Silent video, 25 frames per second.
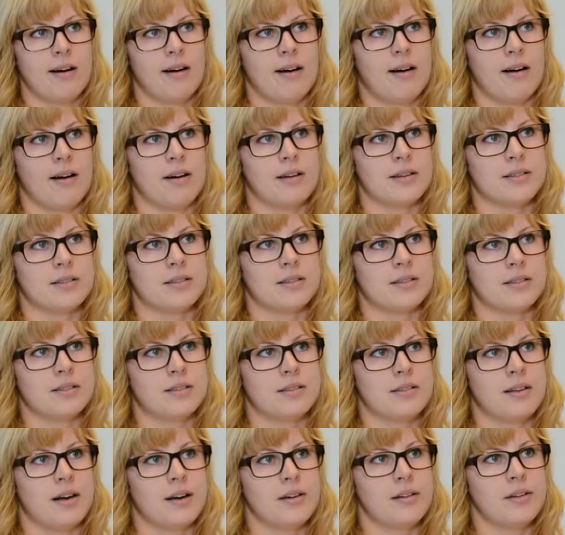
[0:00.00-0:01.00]
Uh,
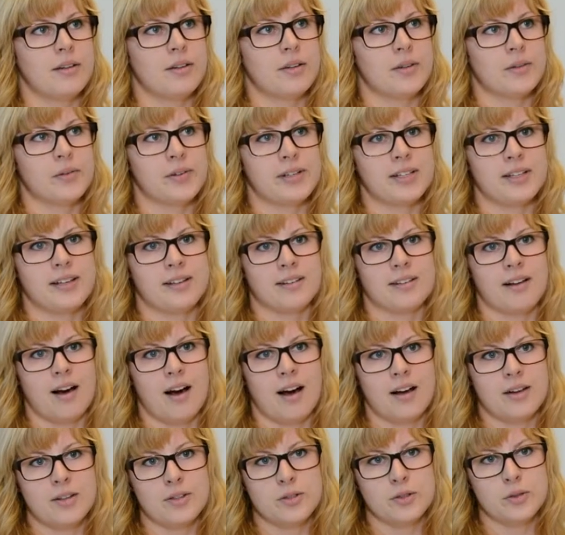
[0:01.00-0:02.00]
starting already at
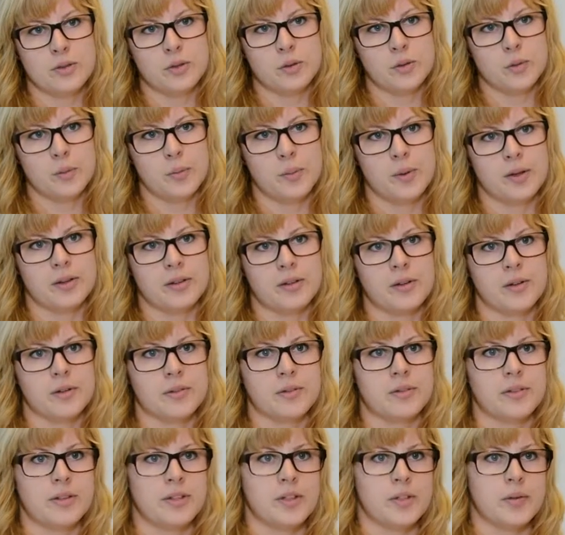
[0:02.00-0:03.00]
high school but
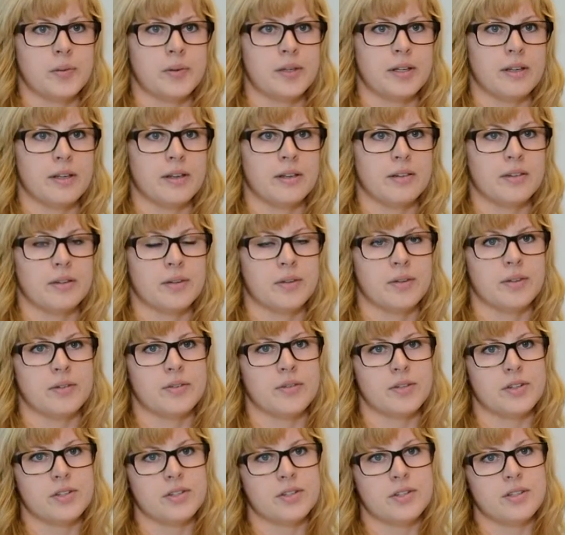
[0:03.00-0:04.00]
continuing at the
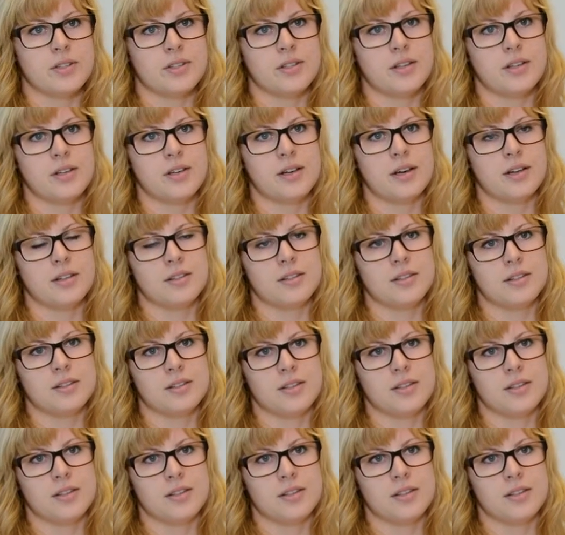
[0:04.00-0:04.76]
university, I did